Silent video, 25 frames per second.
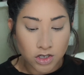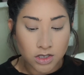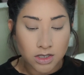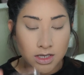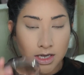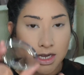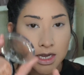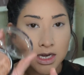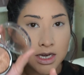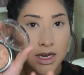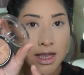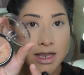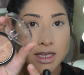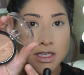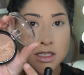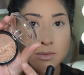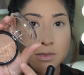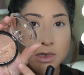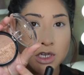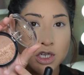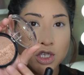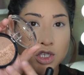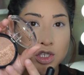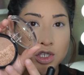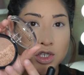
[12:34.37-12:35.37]
just like a nice
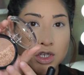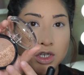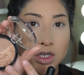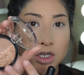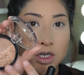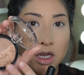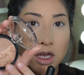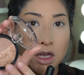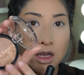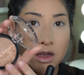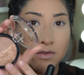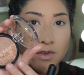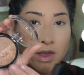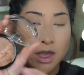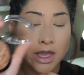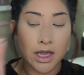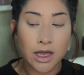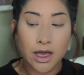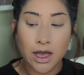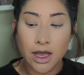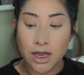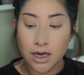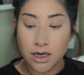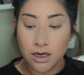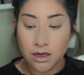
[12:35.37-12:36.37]
mixture of a
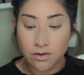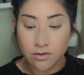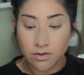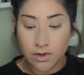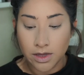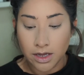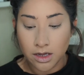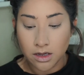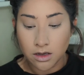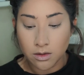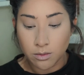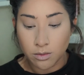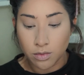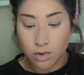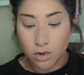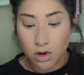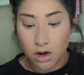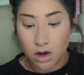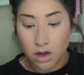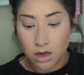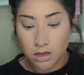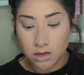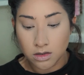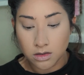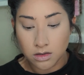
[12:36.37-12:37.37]
kind of like
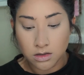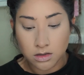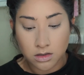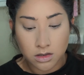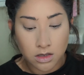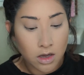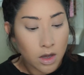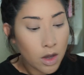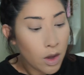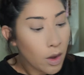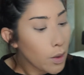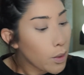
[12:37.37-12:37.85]
bronze